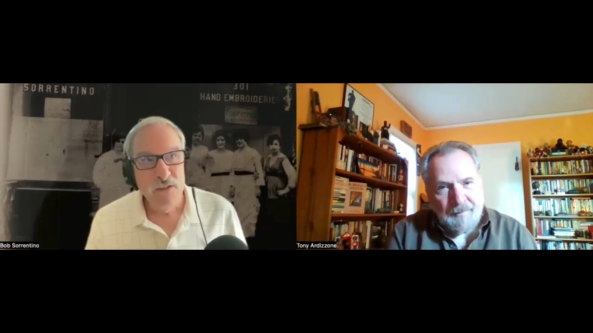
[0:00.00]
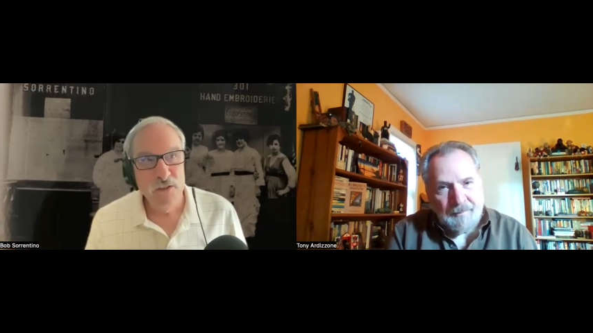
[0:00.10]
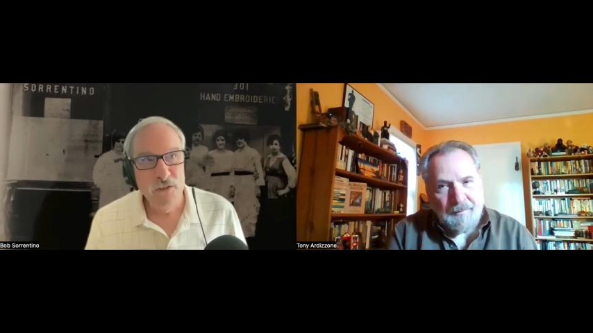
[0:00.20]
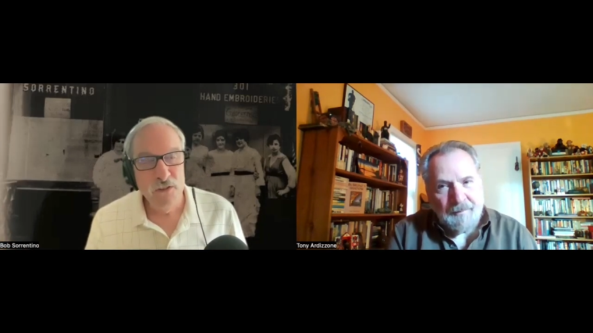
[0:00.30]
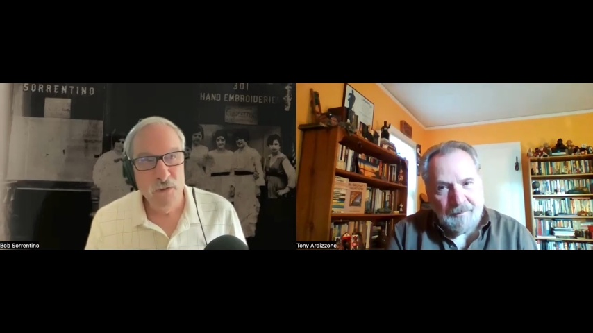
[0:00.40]

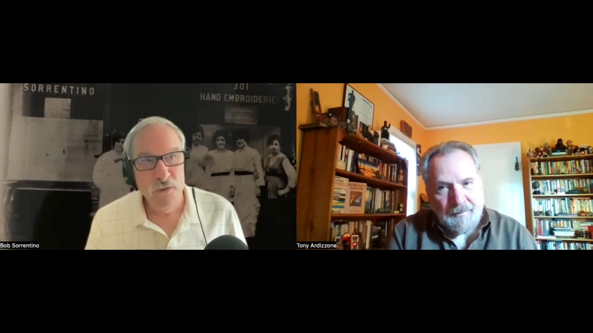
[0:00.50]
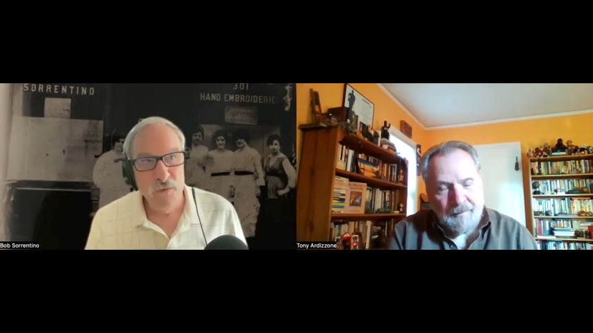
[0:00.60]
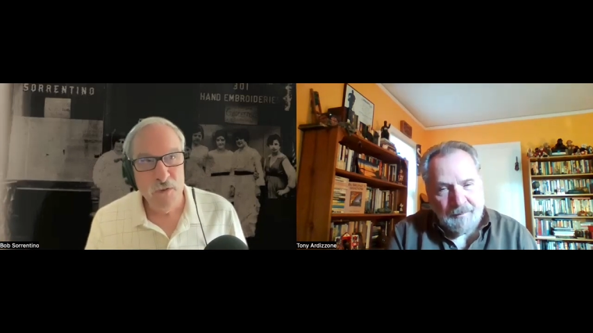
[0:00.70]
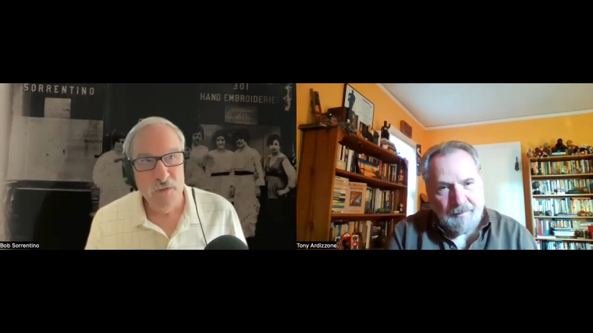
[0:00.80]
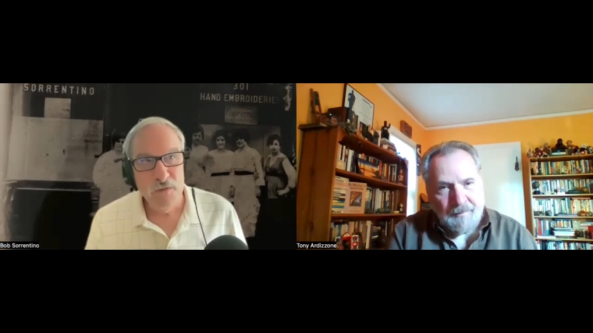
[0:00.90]
Speaker 1: you
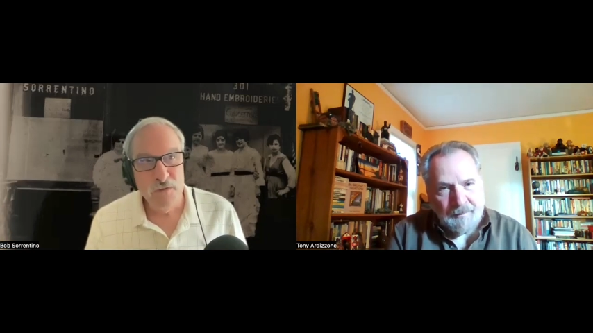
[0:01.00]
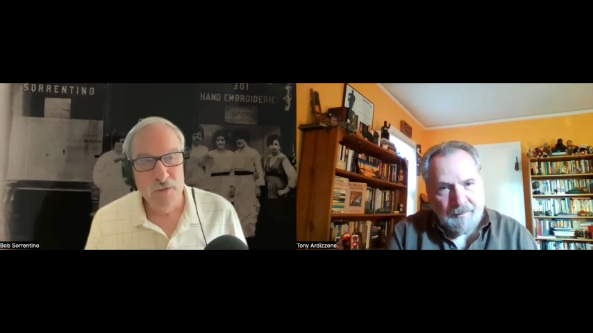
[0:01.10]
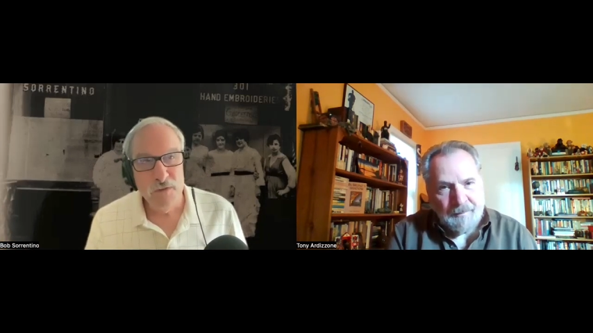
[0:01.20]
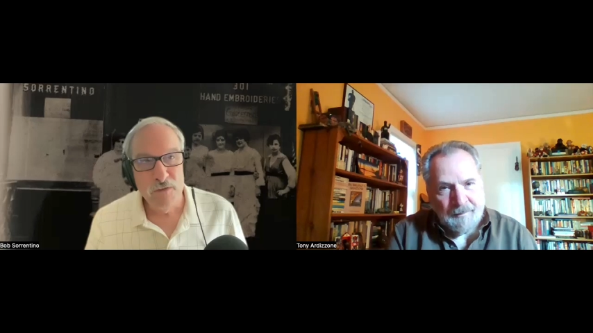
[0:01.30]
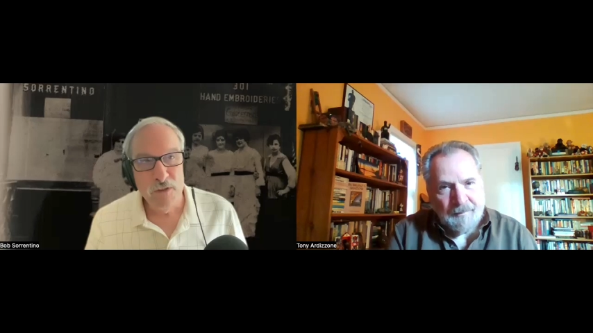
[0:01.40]
know
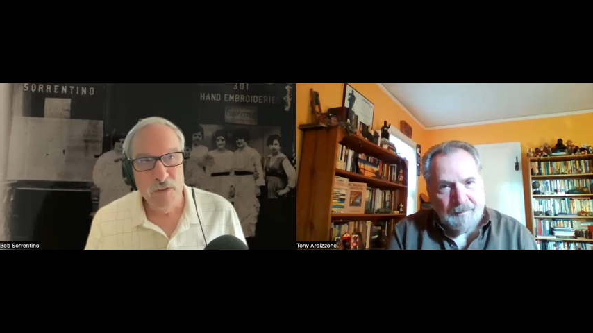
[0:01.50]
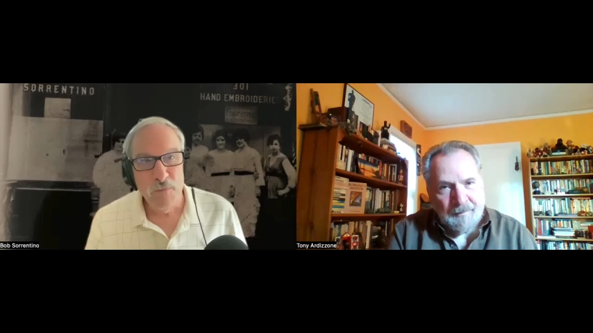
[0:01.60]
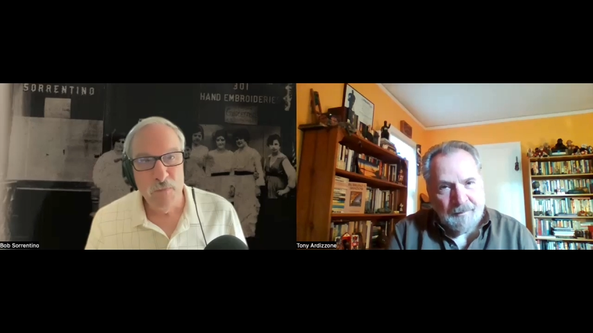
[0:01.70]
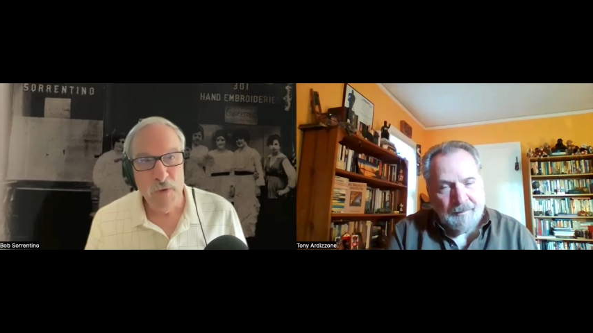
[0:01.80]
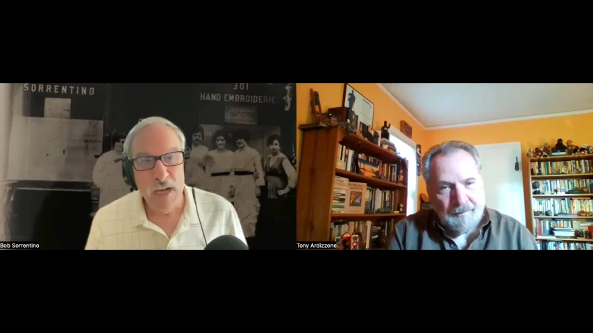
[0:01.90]
to your
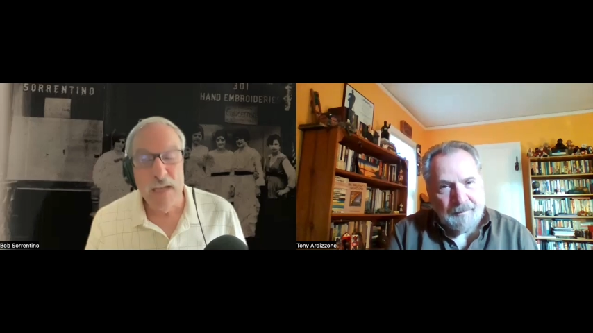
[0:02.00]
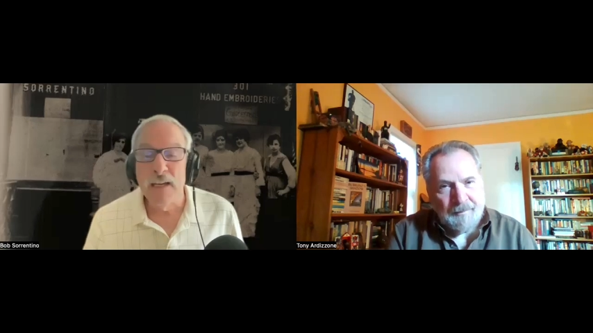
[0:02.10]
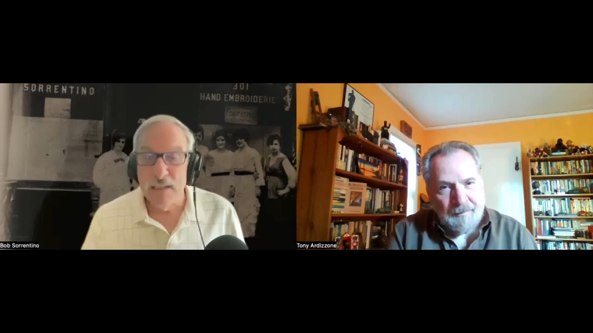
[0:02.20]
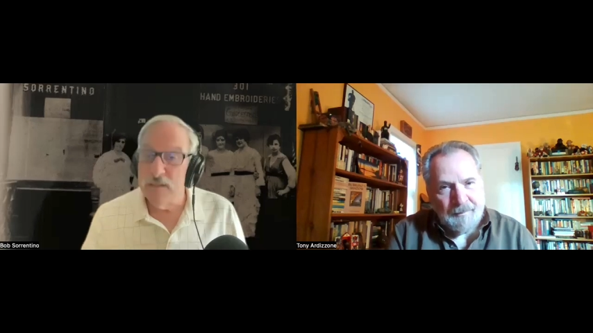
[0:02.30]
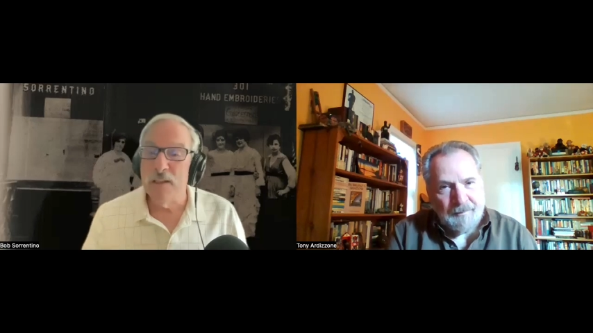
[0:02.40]
and then